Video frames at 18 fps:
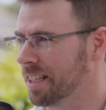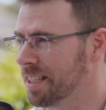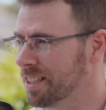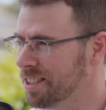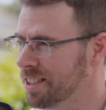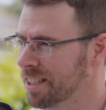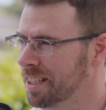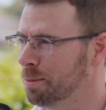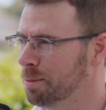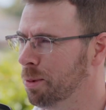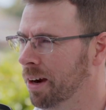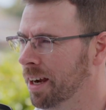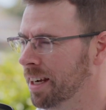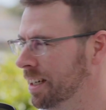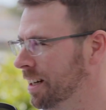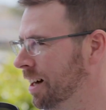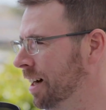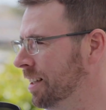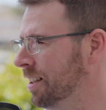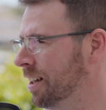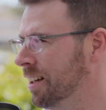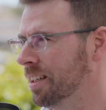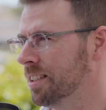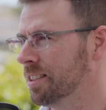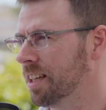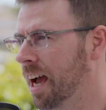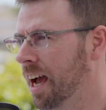see your brand
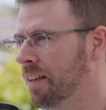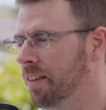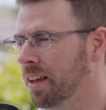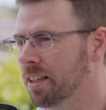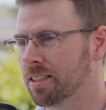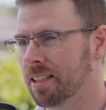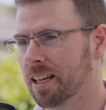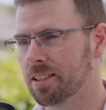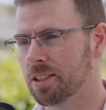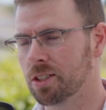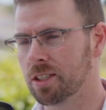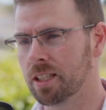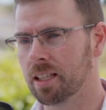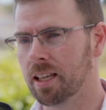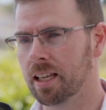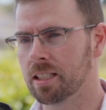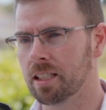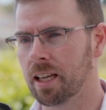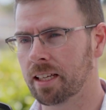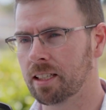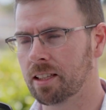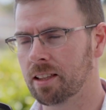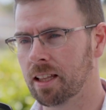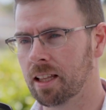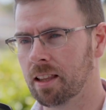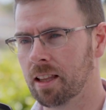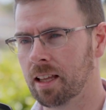guidelines and they start to see it. It's like
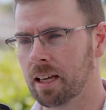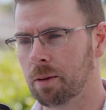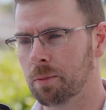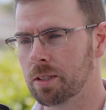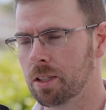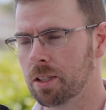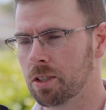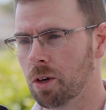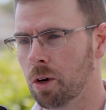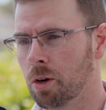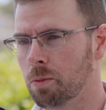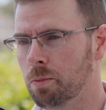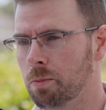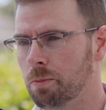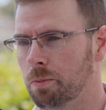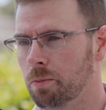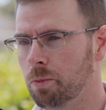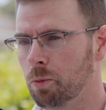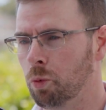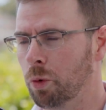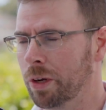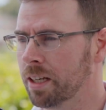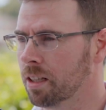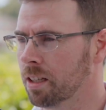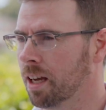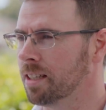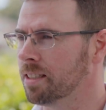they come into this own
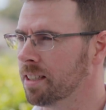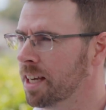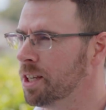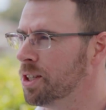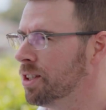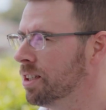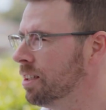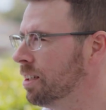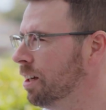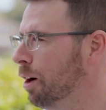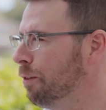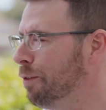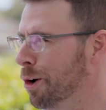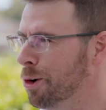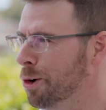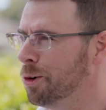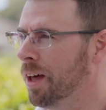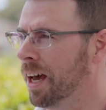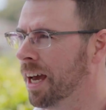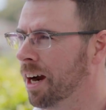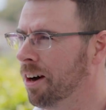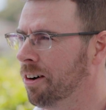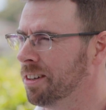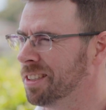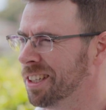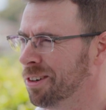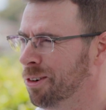realization of who they
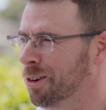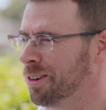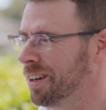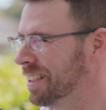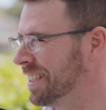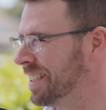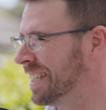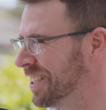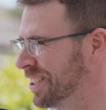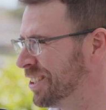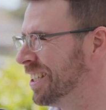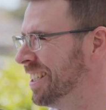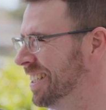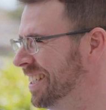are as their own identity.